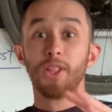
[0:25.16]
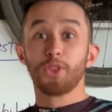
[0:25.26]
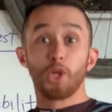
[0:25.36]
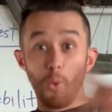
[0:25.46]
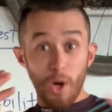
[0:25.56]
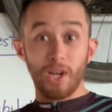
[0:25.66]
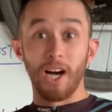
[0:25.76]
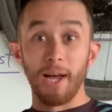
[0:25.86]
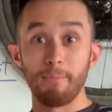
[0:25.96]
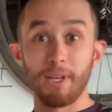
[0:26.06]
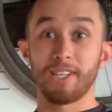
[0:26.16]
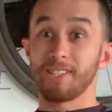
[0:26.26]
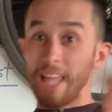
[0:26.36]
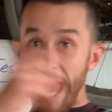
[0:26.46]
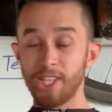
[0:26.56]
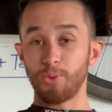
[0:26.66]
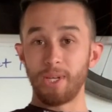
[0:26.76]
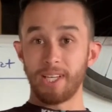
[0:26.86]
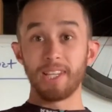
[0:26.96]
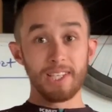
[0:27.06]
to work on, because last
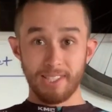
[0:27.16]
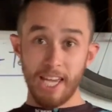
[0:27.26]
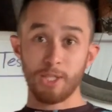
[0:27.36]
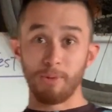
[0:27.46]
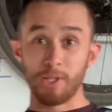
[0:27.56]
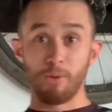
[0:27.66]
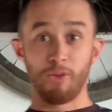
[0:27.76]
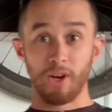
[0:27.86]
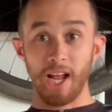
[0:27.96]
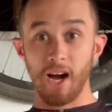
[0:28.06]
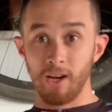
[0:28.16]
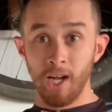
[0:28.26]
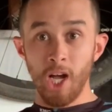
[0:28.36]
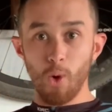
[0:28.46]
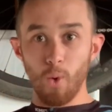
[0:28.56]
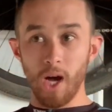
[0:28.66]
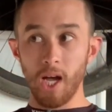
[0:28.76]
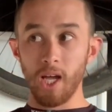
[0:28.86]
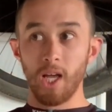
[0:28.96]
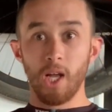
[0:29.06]
week in the assessments we figured out
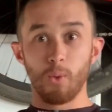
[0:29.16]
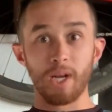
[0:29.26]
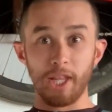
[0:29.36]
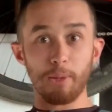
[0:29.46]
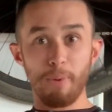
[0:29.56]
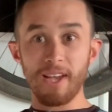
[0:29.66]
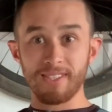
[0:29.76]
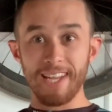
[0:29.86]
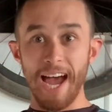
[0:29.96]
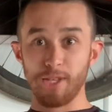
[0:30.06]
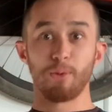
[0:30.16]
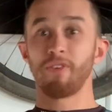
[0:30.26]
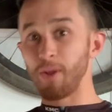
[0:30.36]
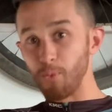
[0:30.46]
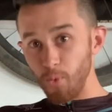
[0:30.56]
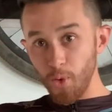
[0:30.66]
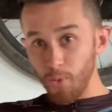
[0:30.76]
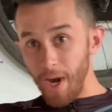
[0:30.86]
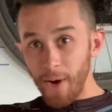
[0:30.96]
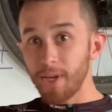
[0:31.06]
what we're not the best at. So we
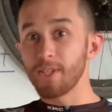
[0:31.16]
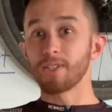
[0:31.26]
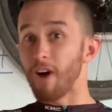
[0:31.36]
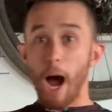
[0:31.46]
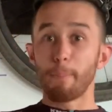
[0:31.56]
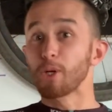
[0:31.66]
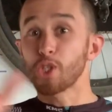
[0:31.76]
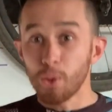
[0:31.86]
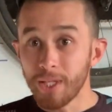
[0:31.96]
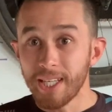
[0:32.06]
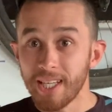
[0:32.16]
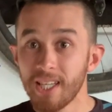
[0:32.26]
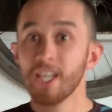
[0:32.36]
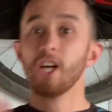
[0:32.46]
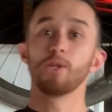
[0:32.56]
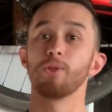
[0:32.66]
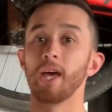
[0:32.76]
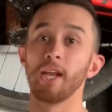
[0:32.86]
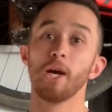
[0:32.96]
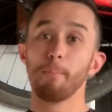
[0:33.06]
found areas of opportunity to
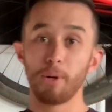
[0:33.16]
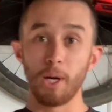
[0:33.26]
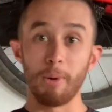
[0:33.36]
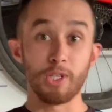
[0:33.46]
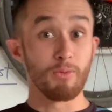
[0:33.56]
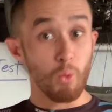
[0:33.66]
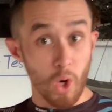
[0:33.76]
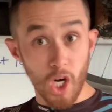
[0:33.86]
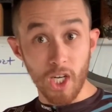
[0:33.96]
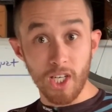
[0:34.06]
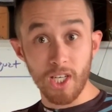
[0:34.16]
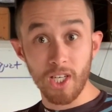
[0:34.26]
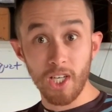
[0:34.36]
then put in a bunch of work